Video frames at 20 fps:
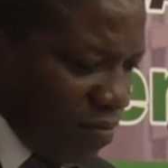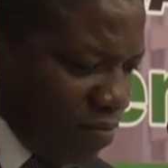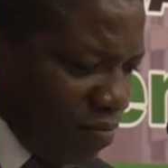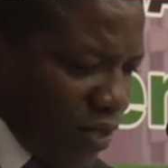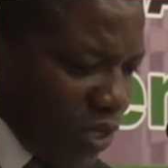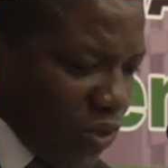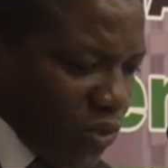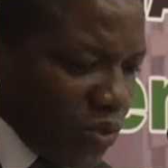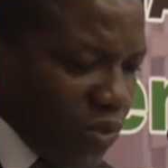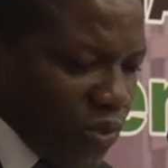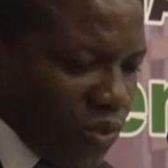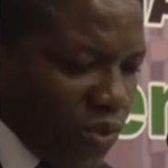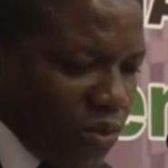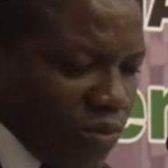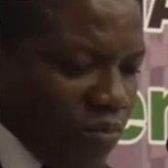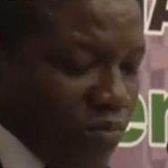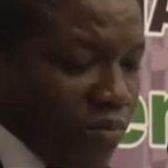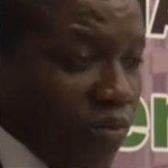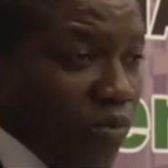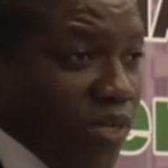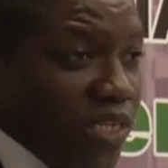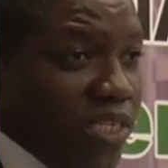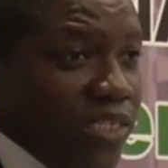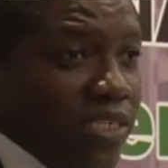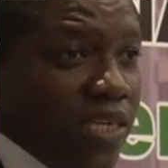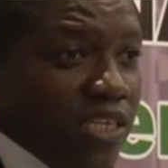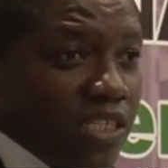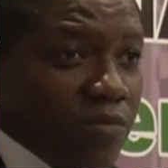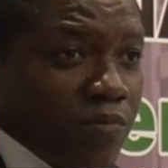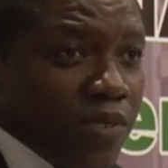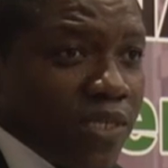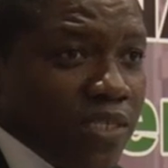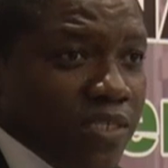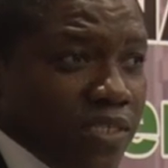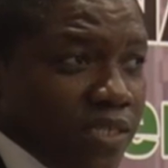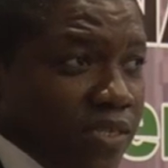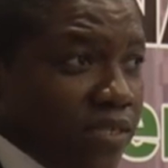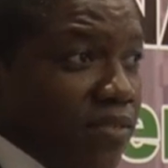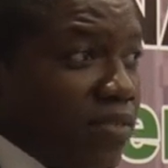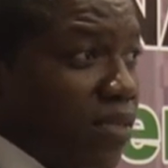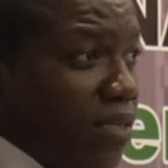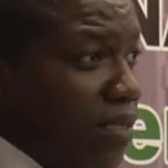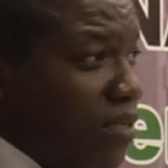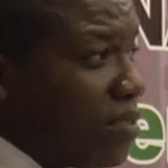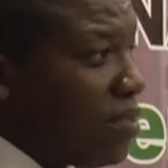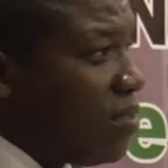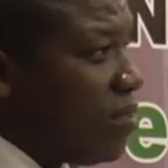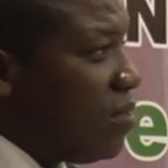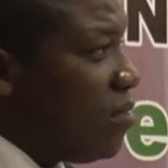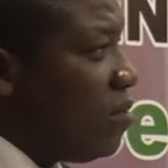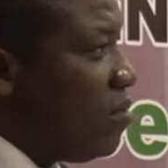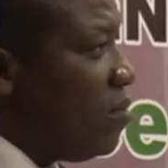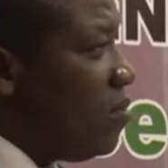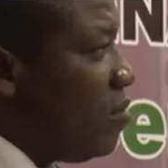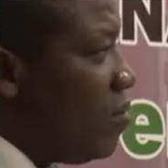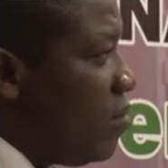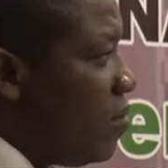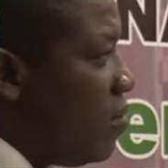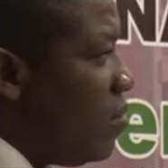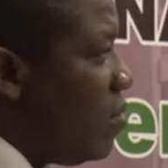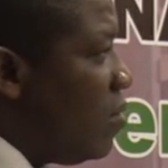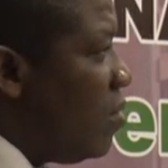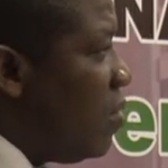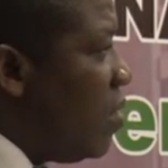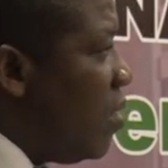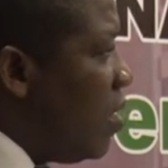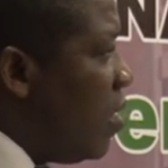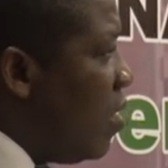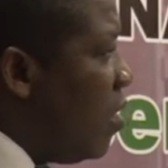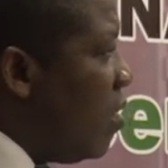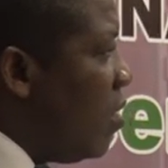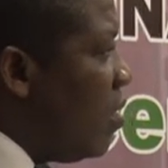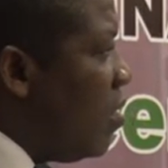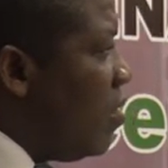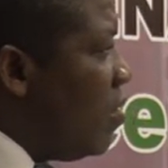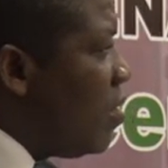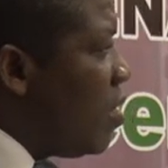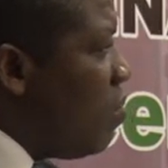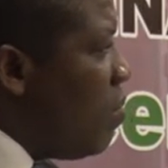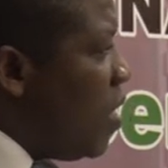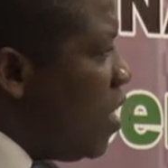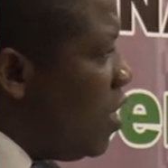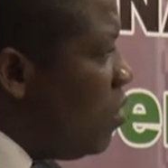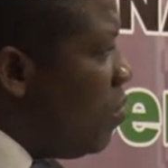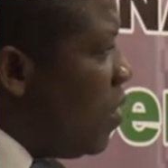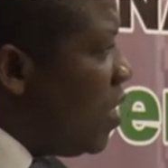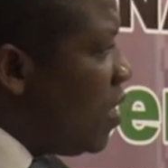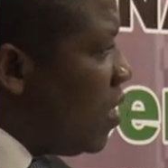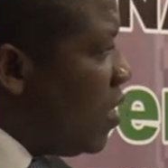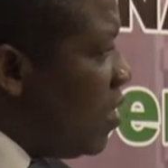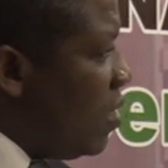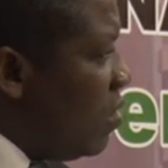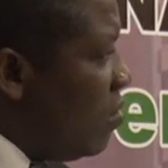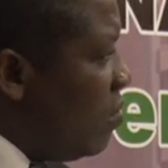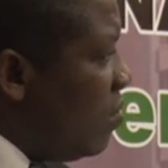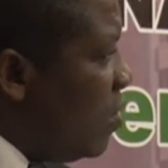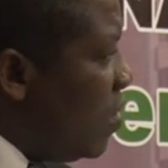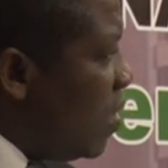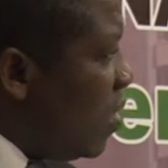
But also we need expertise and skills in the management and